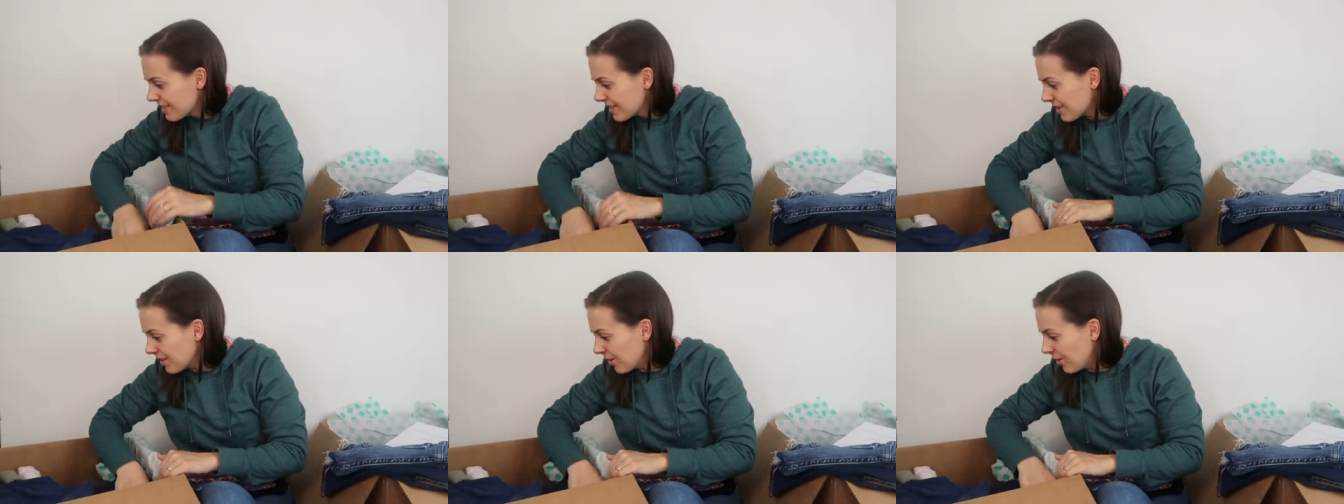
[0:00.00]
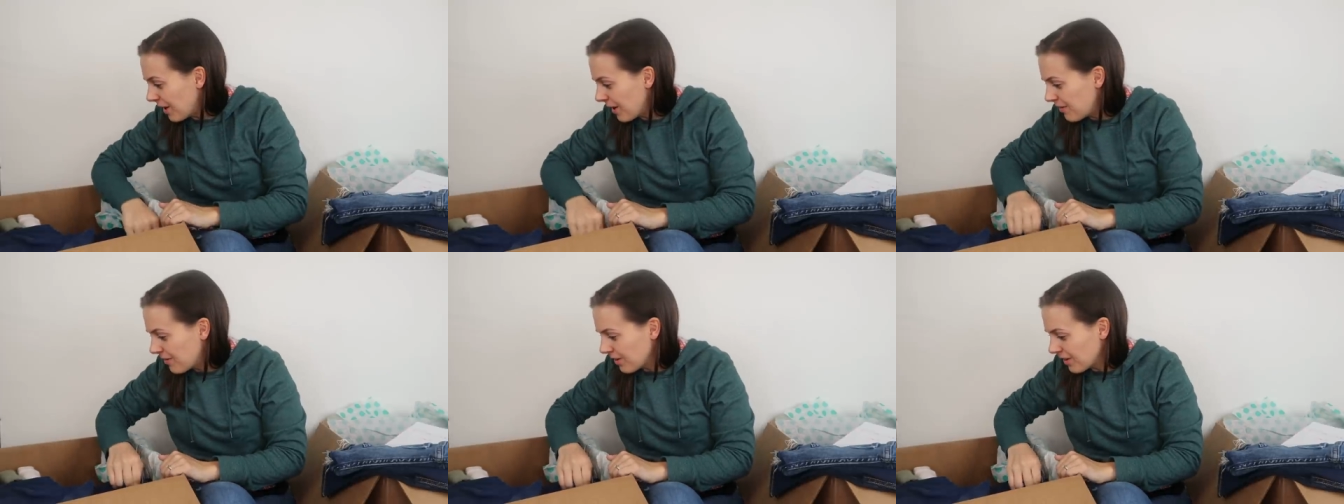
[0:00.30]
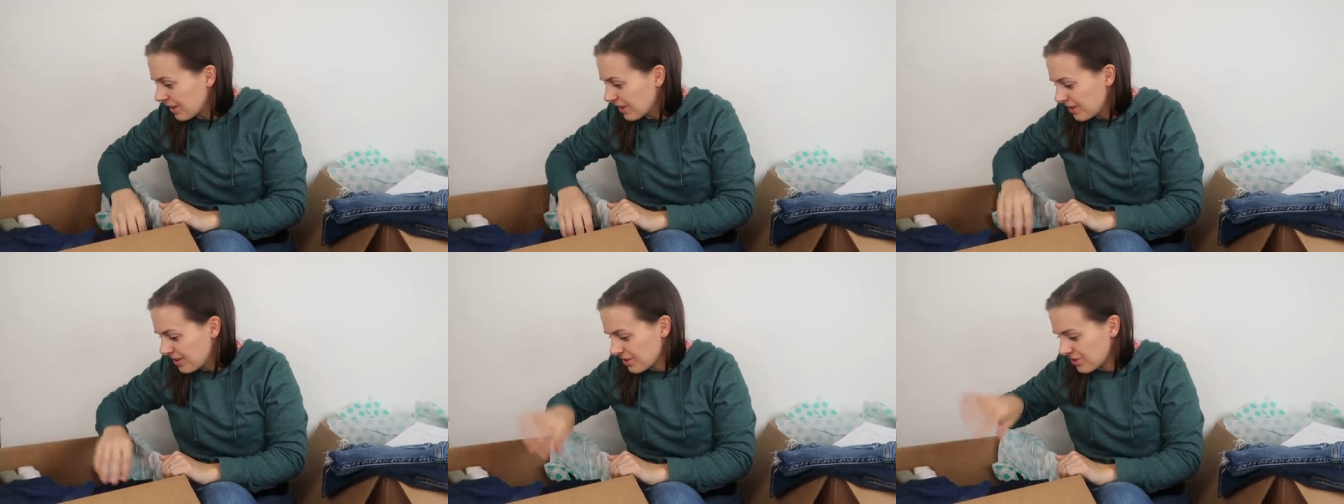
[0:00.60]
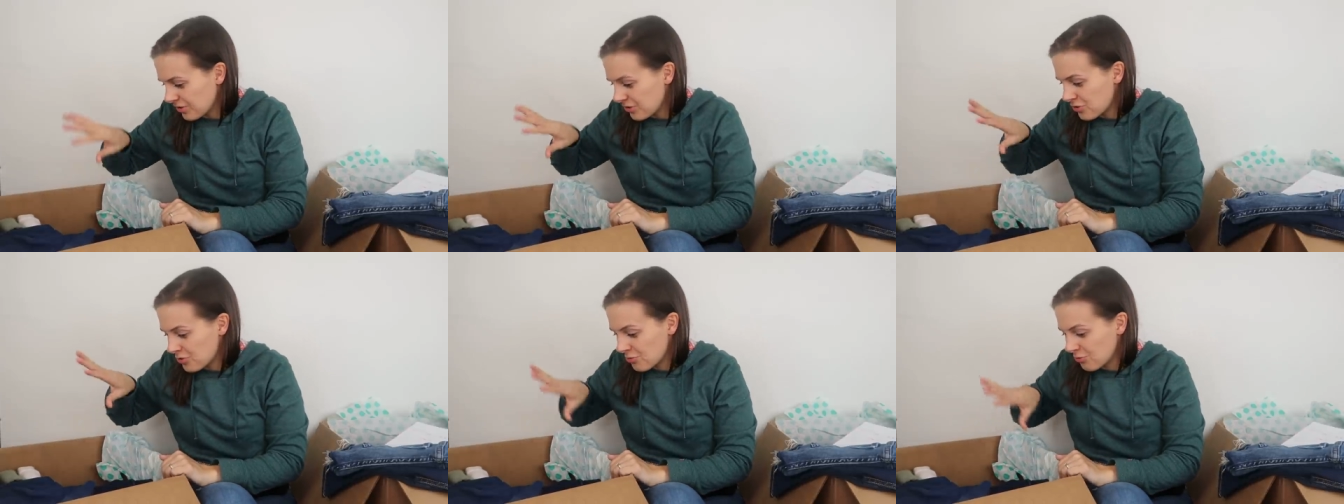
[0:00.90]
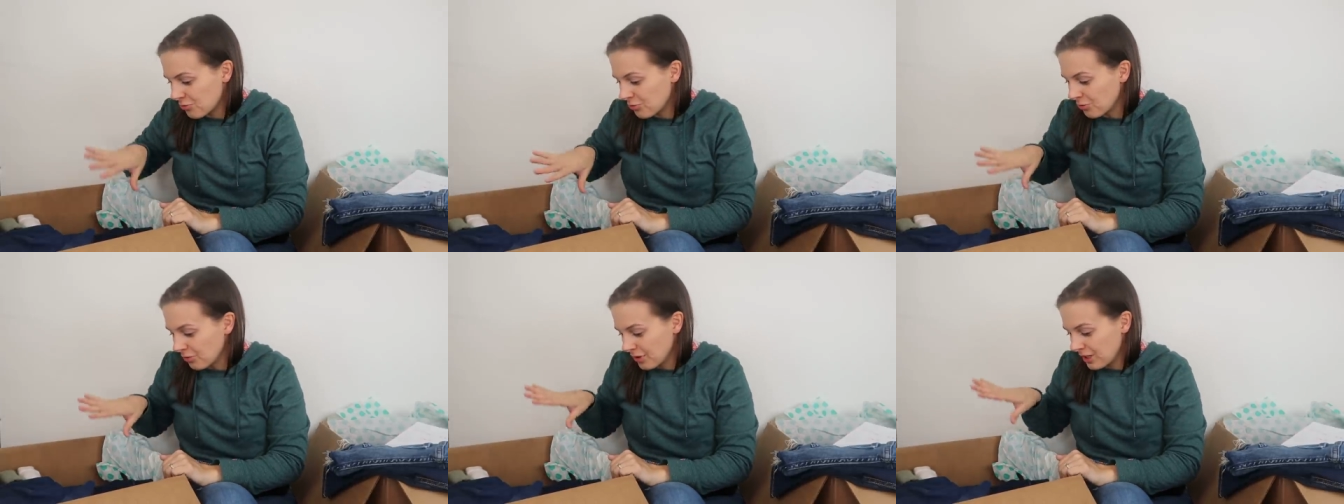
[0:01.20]
So I feel like these are
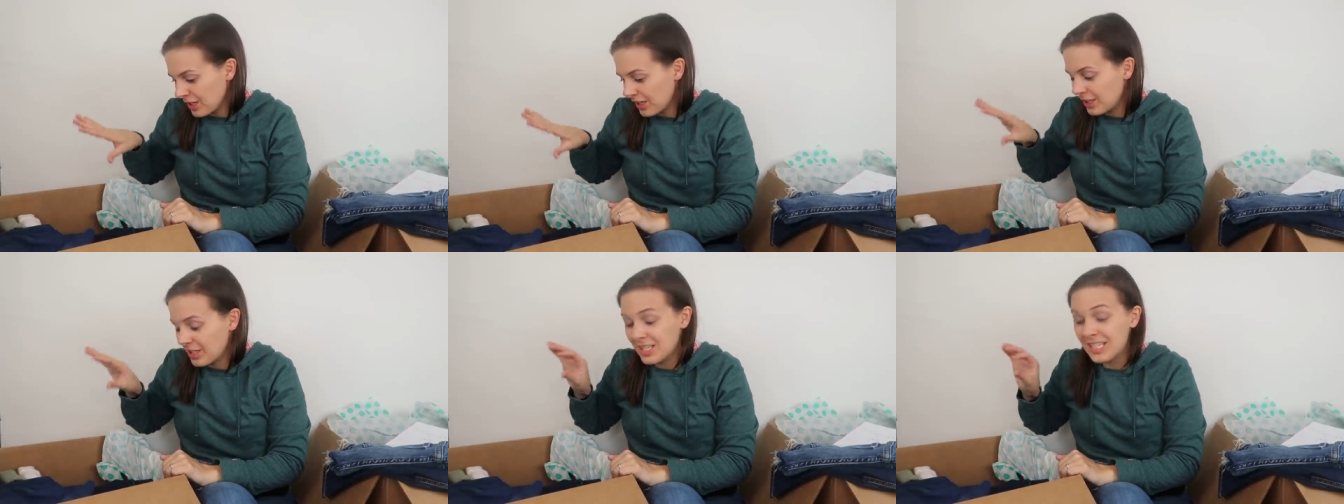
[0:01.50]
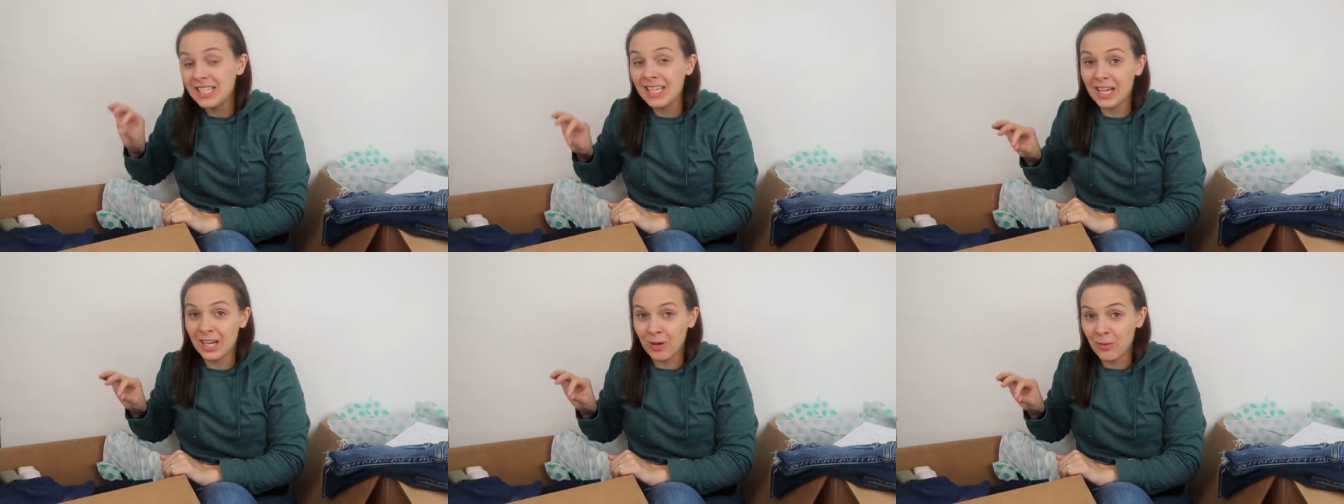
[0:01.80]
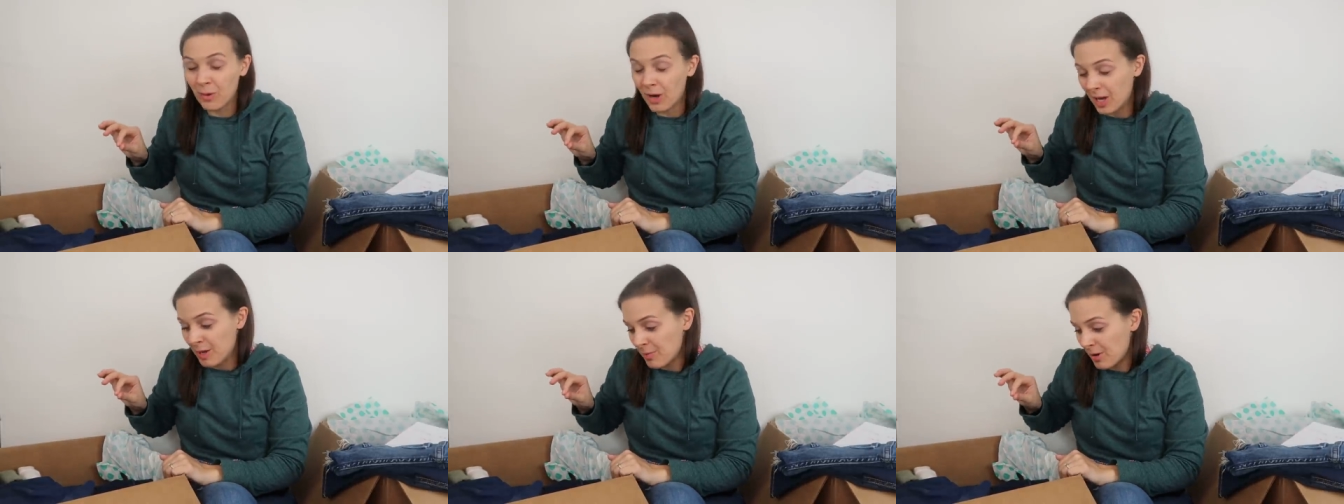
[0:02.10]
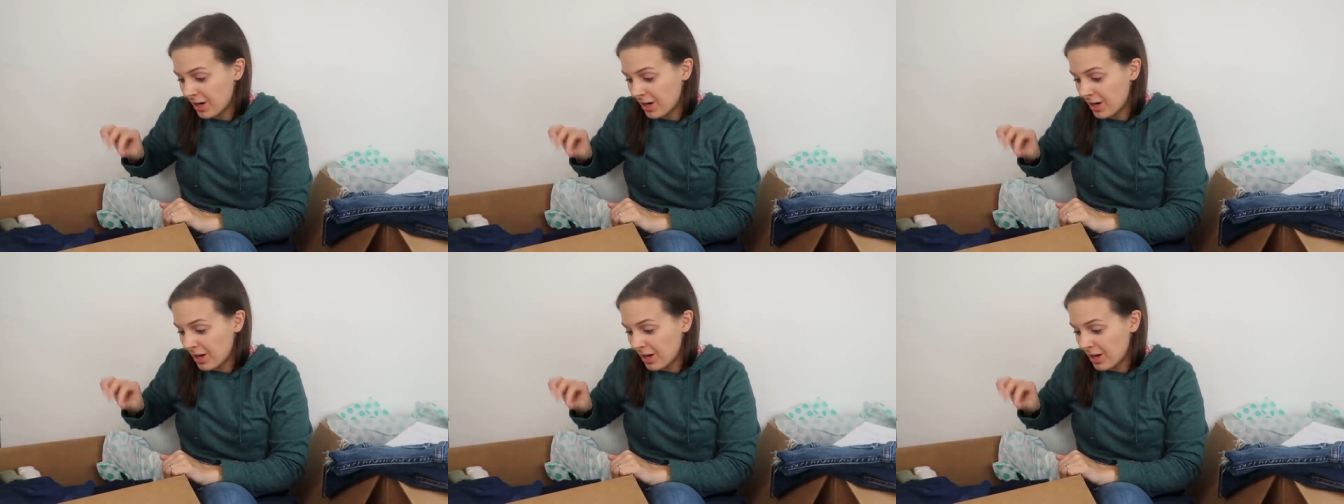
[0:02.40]
truly DIY